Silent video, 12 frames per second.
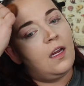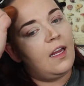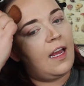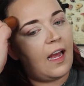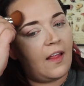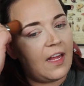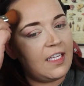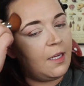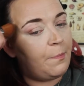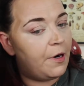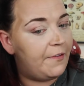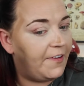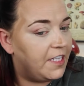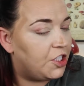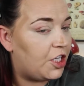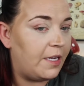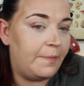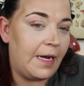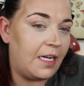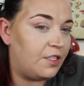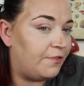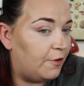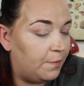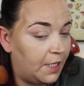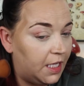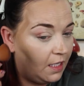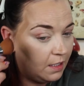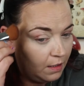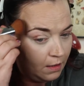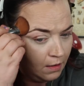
yeah, that's a perfect shade match for me.